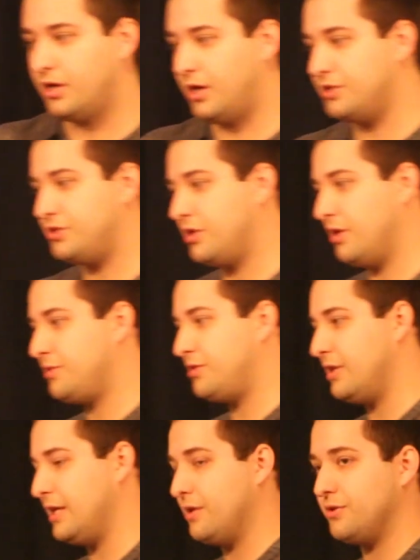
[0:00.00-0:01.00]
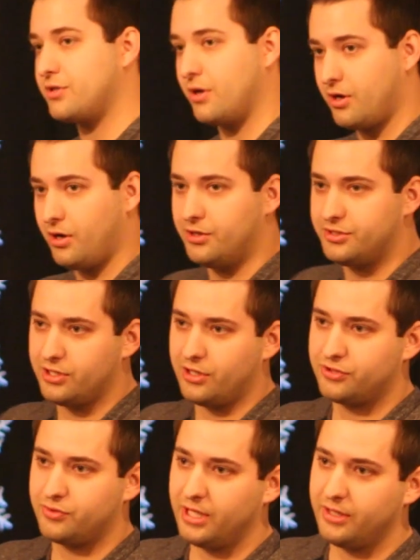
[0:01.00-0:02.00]
to go to the Hillsong College in
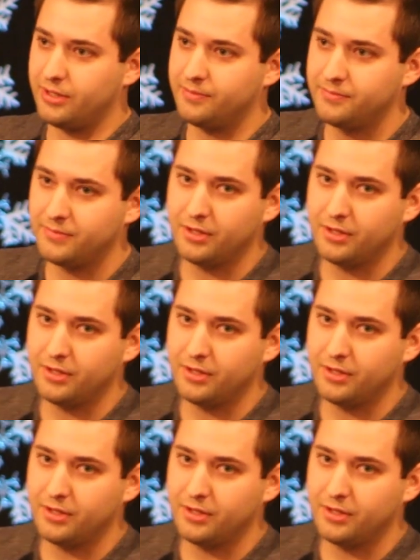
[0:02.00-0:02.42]
Australia.